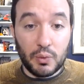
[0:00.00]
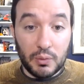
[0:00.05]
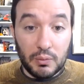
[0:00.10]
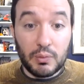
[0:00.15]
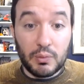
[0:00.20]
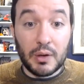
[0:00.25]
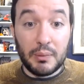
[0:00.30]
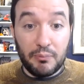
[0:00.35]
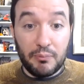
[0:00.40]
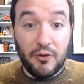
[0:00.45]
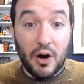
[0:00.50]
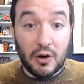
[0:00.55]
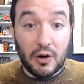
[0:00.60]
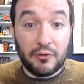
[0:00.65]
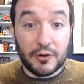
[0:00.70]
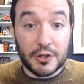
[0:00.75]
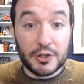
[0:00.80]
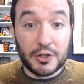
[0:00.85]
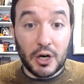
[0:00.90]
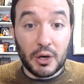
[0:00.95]
when Falk
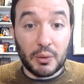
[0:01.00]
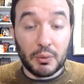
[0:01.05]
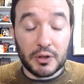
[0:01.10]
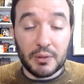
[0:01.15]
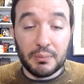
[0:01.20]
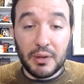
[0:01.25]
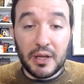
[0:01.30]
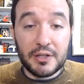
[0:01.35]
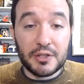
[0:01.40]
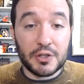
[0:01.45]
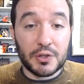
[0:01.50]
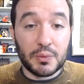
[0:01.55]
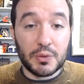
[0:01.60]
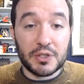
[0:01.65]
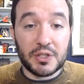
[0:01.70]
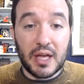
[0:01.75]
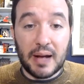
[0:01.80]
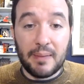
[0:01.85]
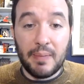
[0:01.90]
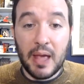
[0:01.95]
first started with the Blazers
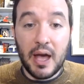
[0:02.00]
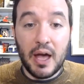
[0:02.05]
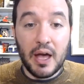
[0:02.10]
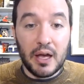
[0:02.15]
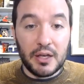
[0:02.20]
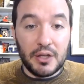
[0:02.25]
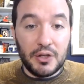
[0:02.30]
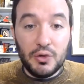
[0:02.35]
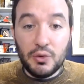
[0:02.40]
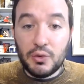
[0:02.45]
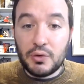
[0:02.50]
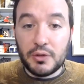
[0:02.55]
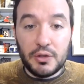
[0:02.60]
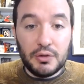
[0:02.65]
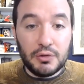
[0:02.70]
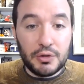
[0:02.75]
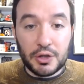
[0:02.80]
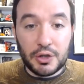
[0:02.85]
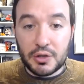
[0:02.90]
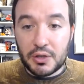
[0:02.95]
was that you you
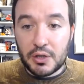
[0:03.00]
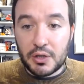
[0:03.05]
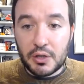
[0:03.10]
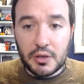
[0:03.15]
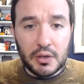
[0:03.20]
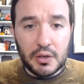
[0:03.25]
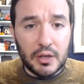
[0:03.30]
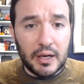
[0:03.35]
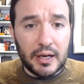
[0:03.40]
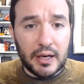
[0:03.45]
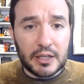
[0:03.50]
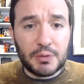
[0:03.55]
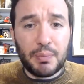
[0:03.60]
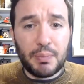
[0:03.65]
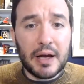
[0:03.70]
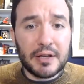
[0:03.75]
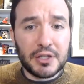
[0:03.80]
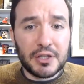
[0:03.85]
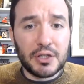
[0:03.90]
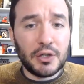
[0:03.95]
should
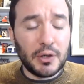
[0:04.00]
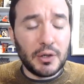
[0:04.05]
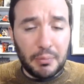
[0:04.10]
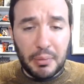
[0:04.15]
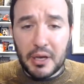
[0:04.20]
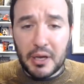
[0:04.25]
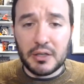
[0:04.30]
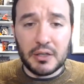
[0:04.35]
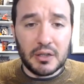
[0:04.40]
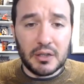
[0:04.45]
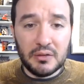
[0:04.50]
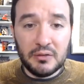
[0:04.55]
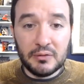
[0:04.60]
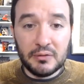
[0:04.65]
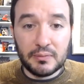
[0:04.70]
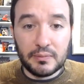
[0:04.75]
express your opinion